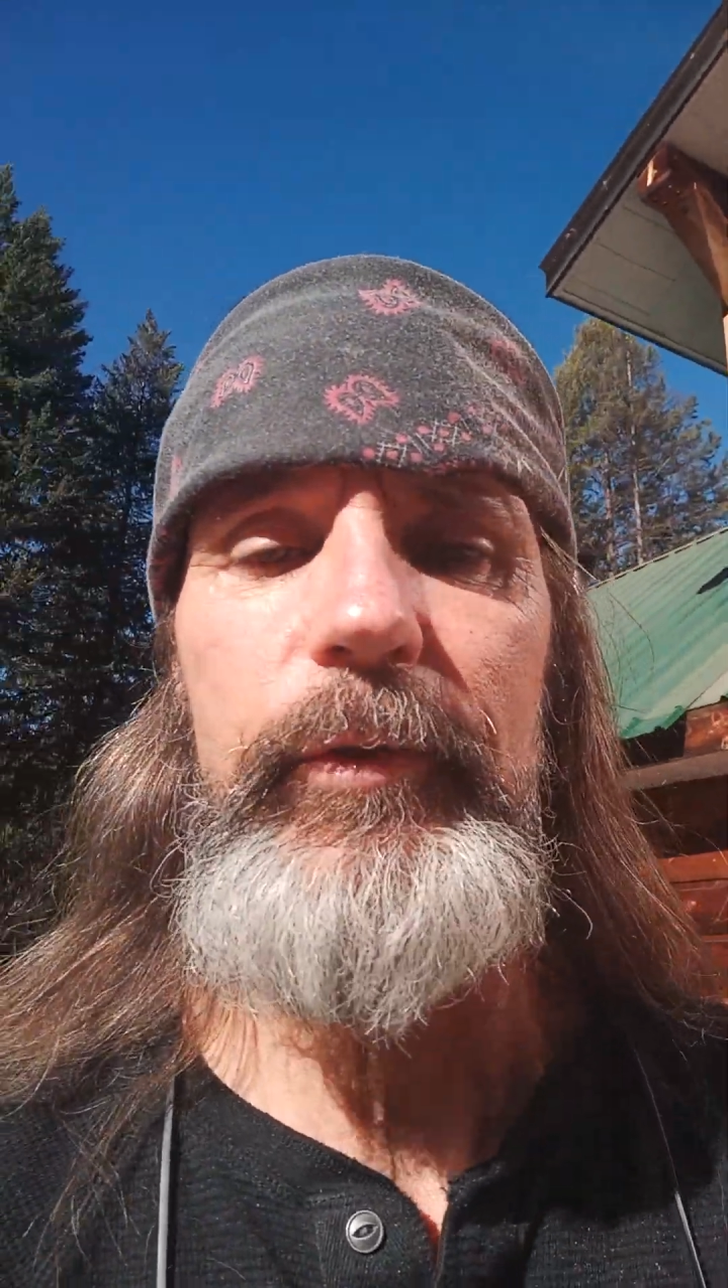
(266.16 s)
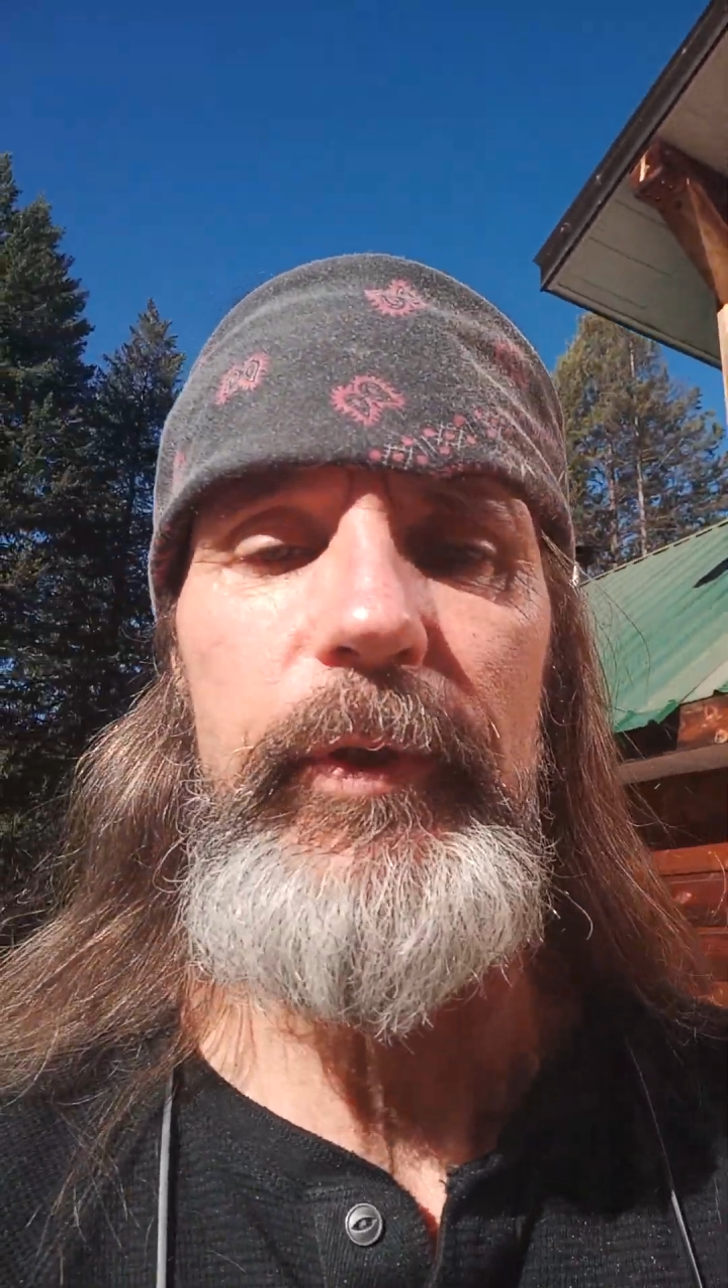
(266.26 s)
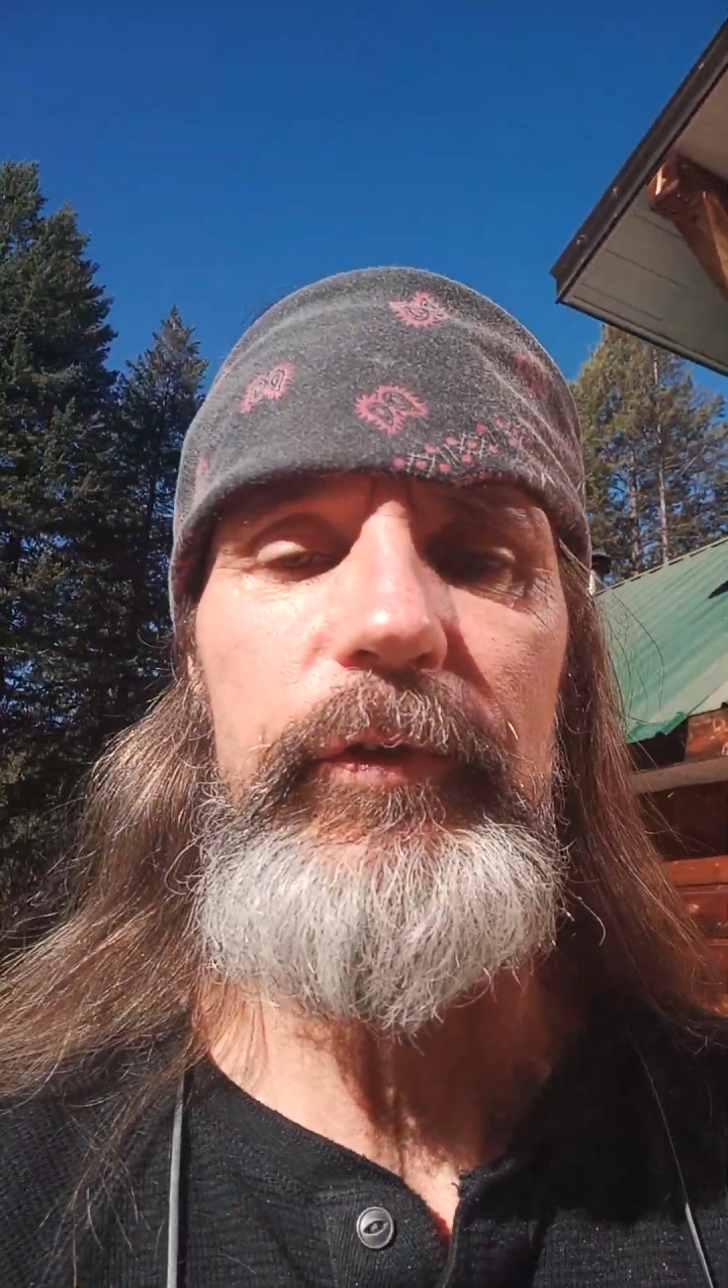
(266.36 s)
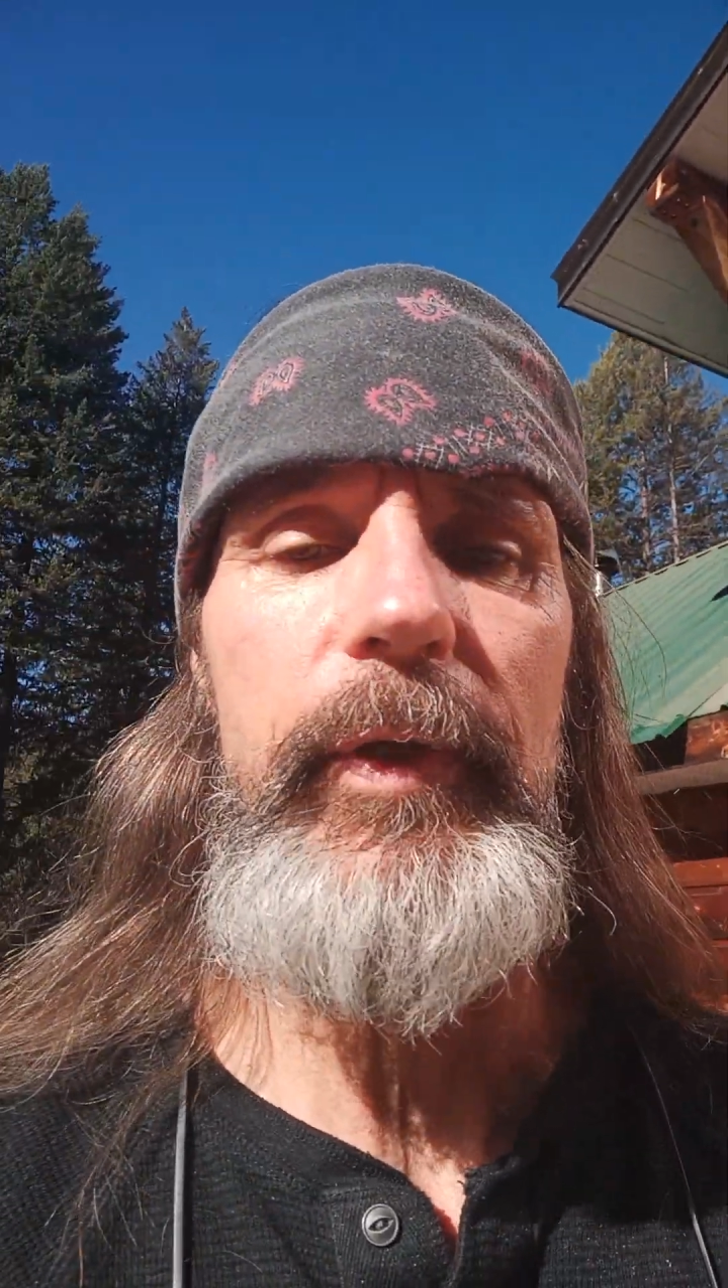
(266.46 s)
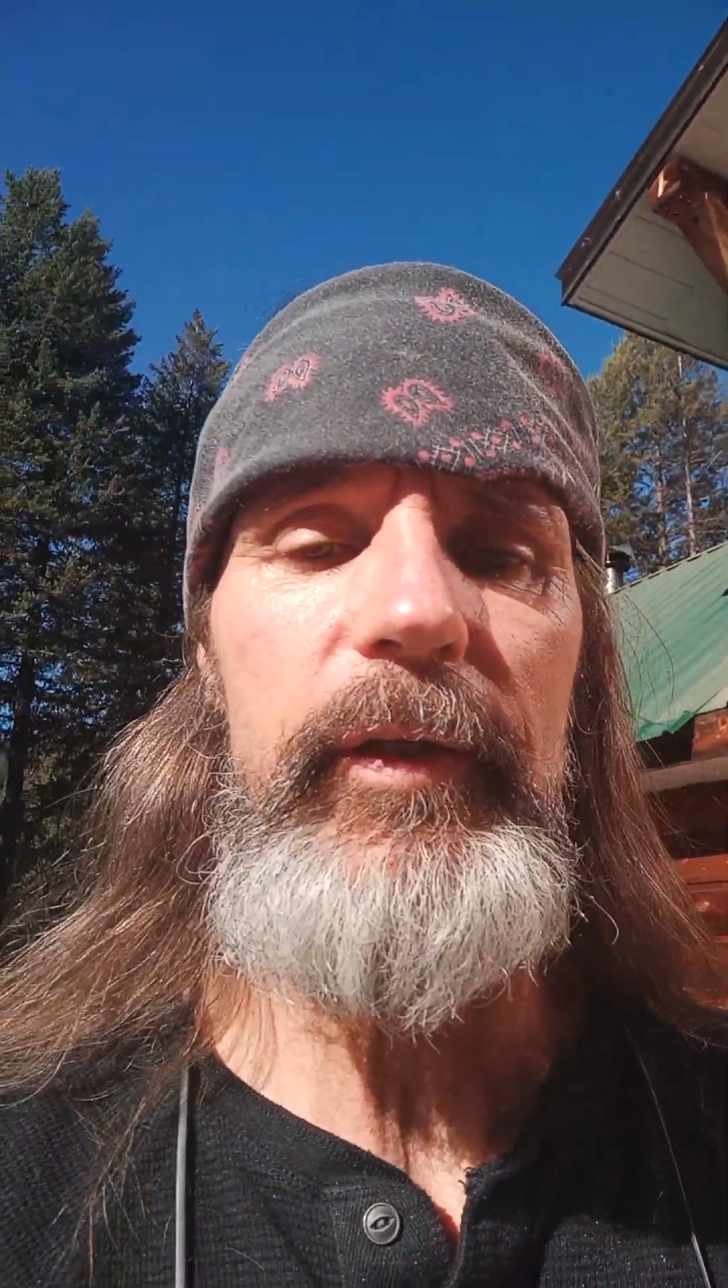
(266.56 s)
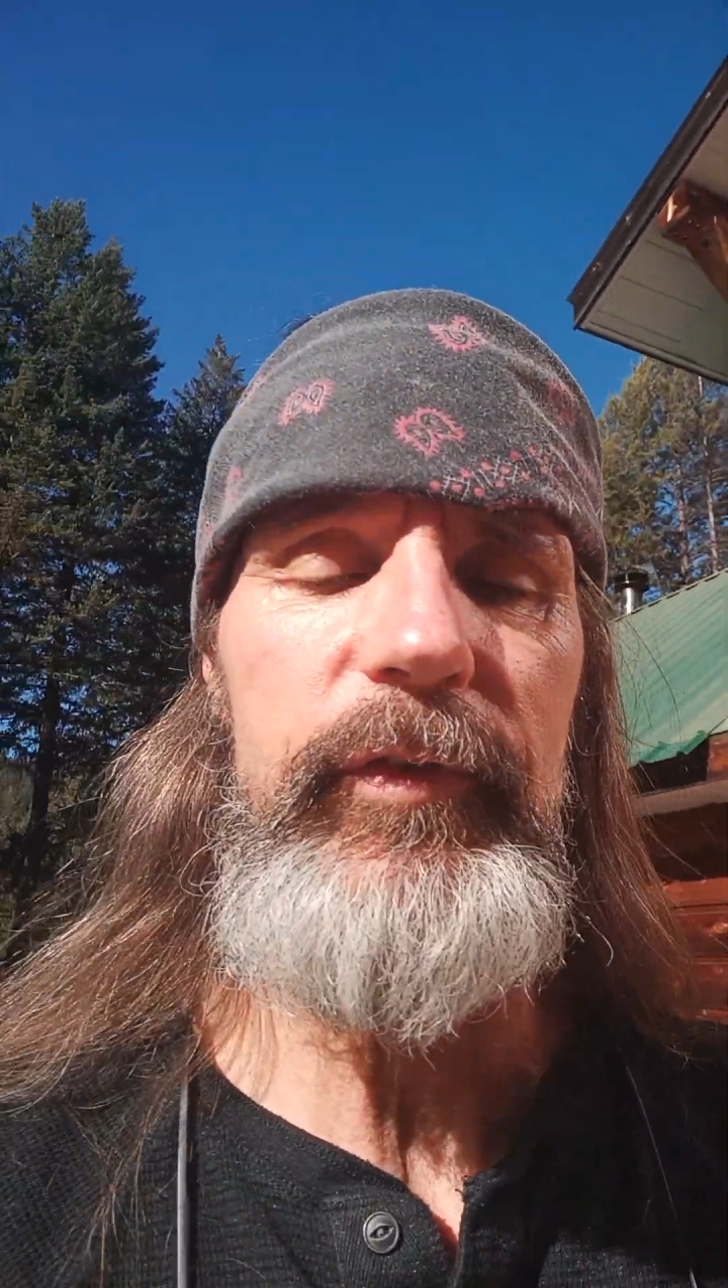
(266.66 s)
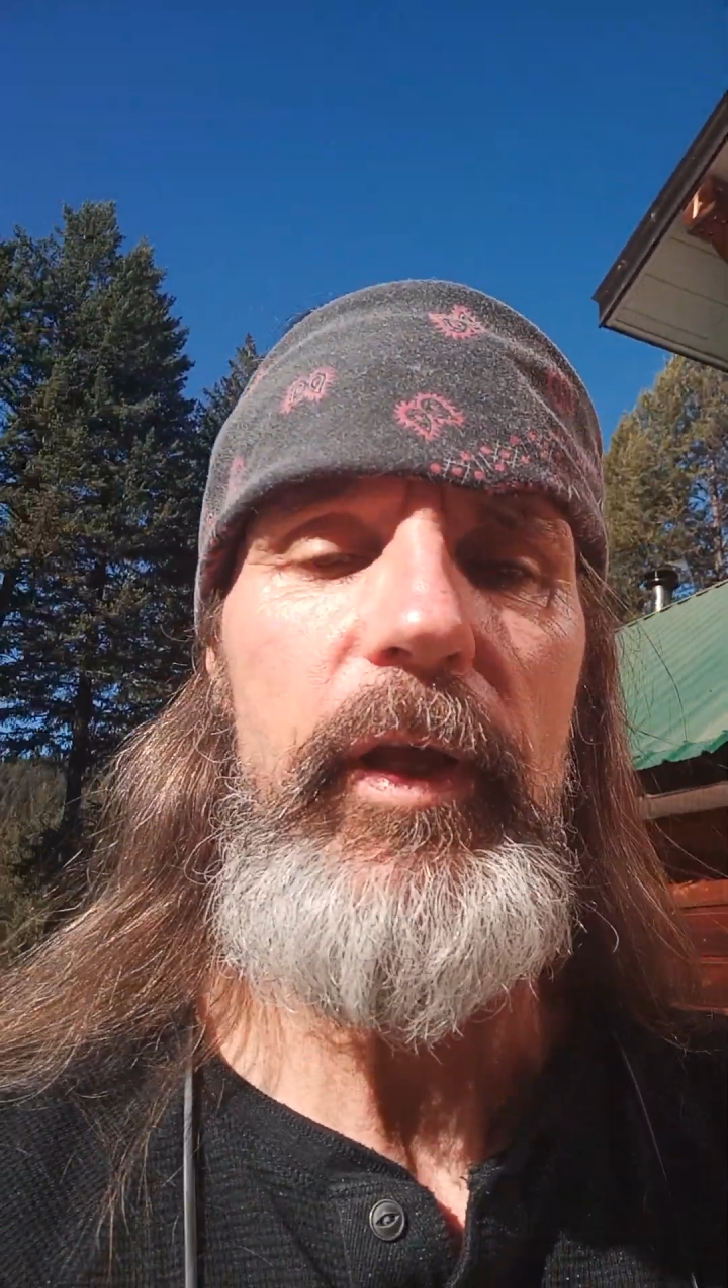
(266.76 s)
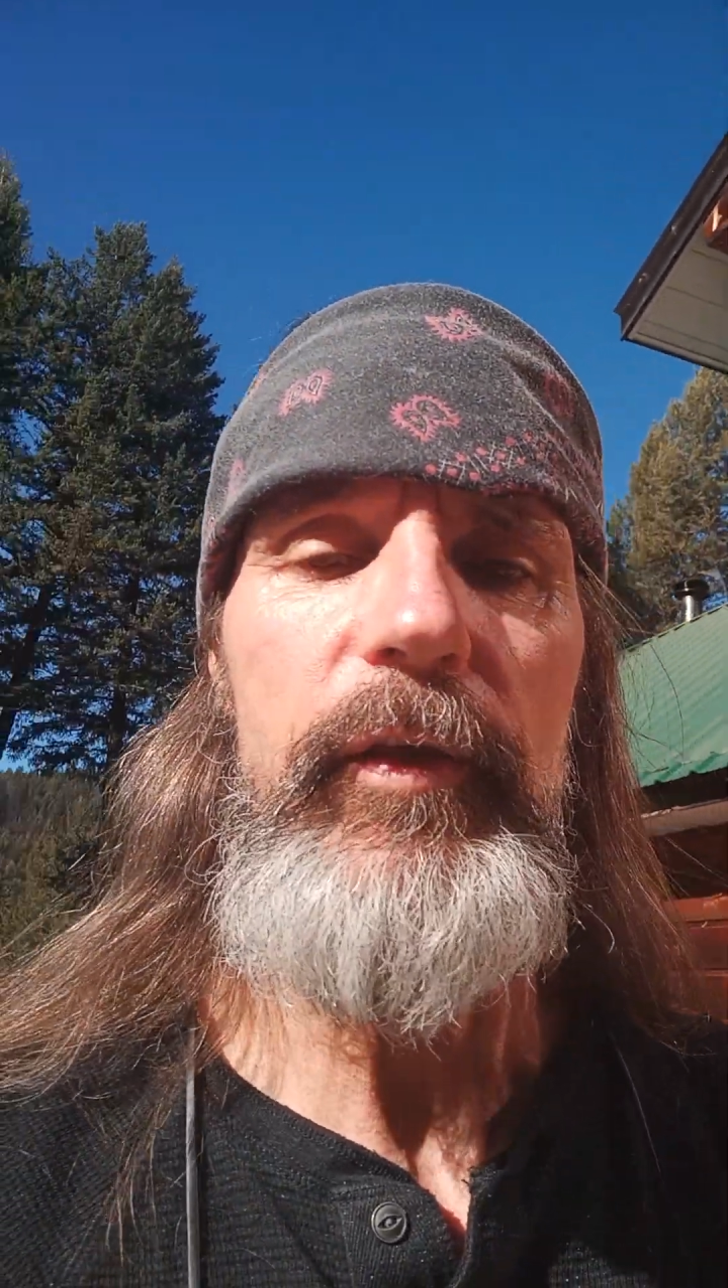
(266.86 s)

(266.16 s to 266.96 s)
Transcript: to a trust